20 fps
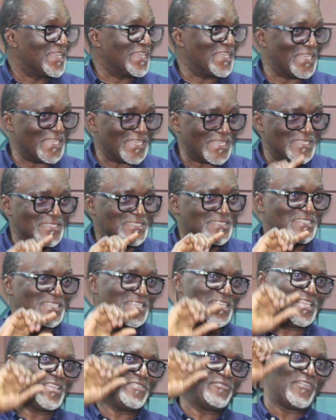is
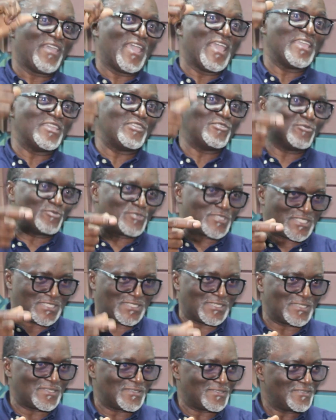if
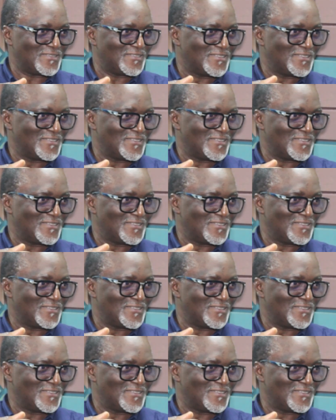NUC,